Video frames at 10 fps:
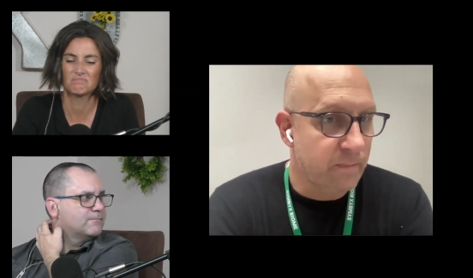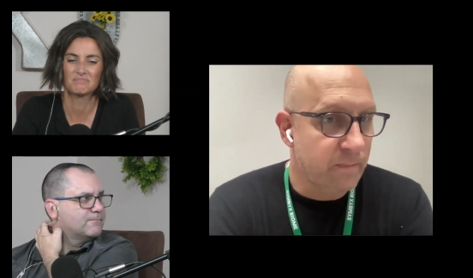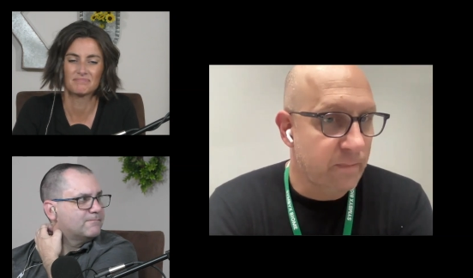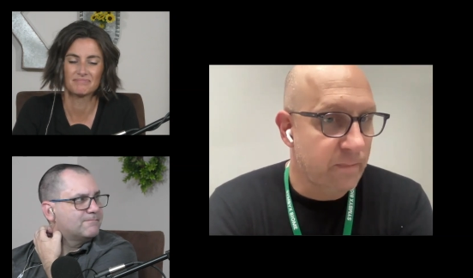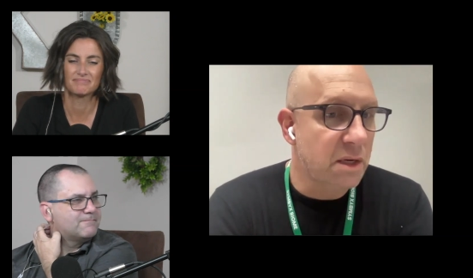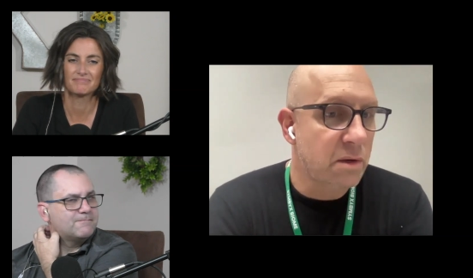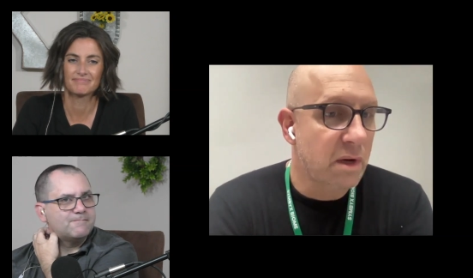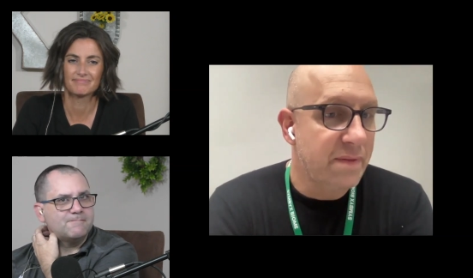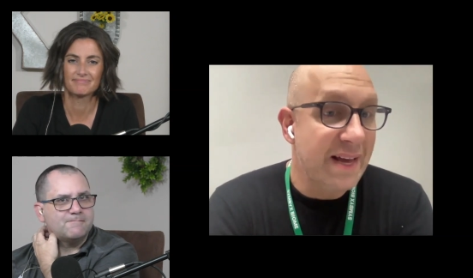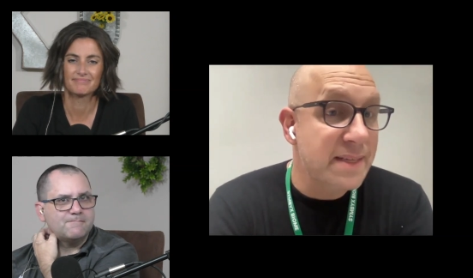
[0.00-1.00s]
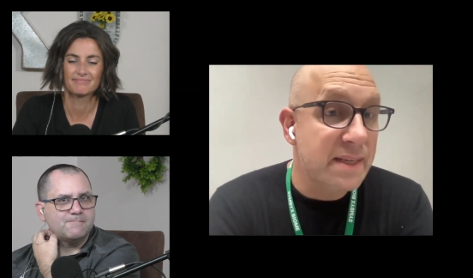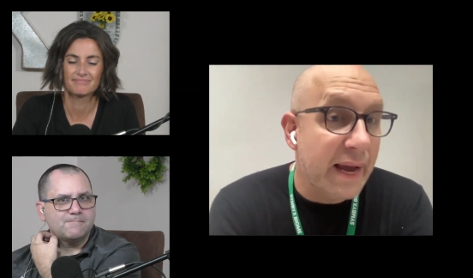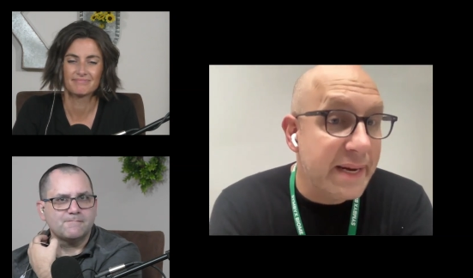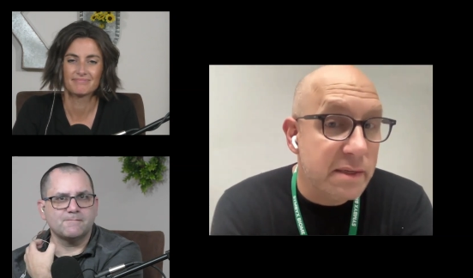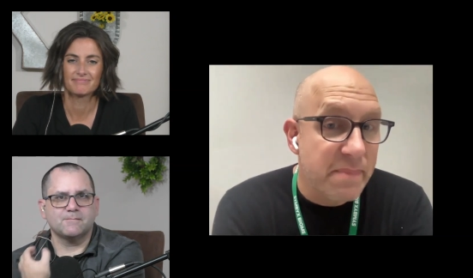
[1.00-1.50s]
Speaker 1: Yeah, so that's
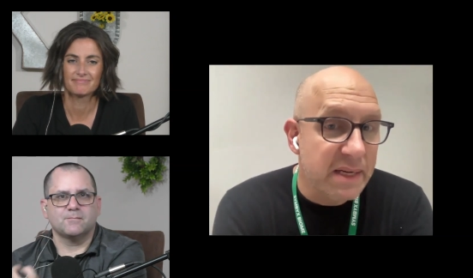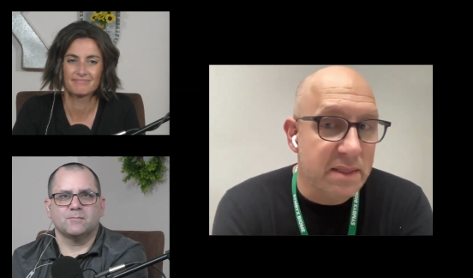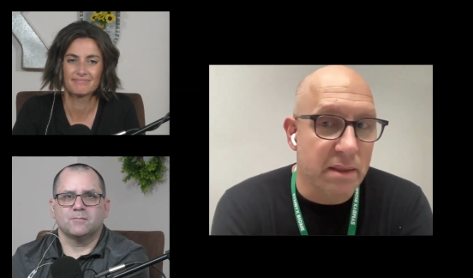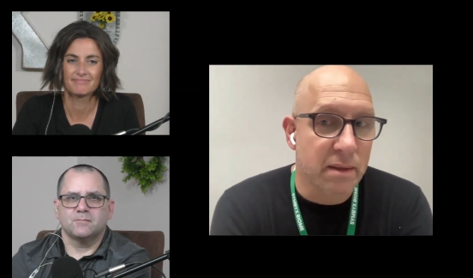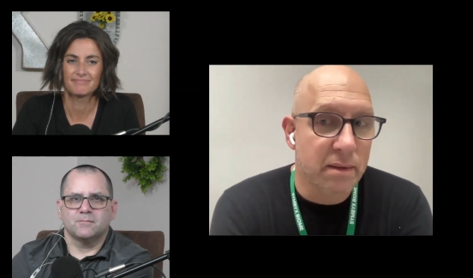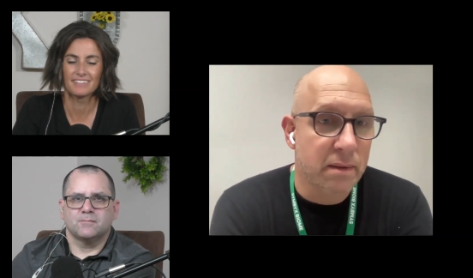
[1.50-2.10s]
light medicine.